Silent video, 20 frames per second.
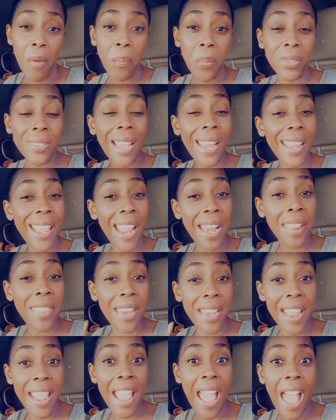But at the end of
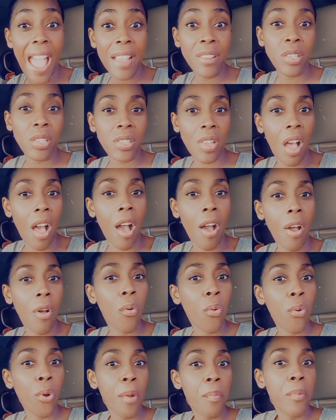the day, I saw
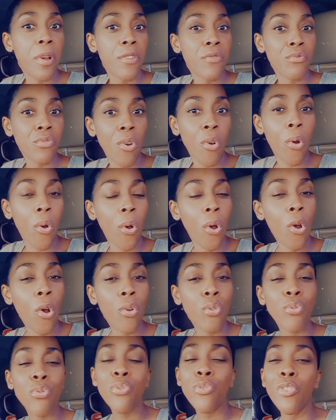where Munro
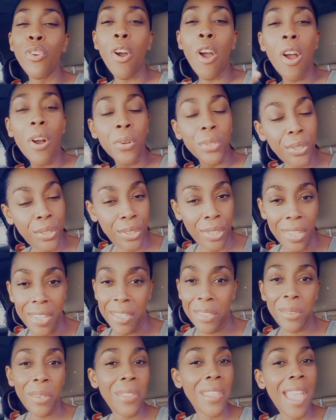rose
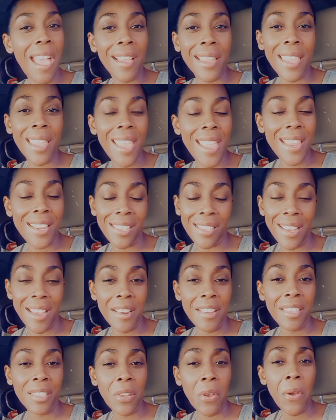to the
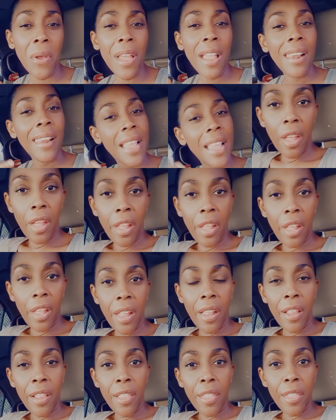occasion. So let's
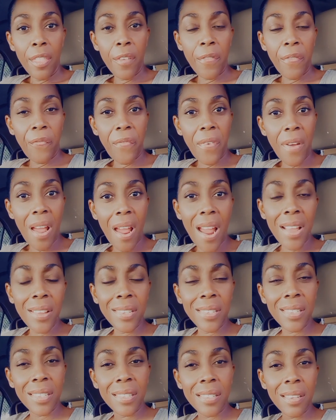the
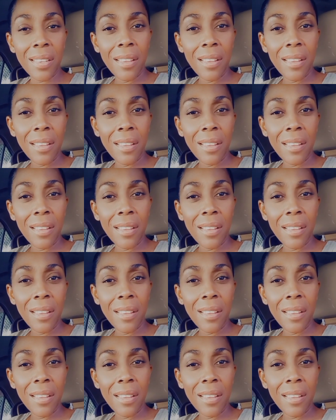first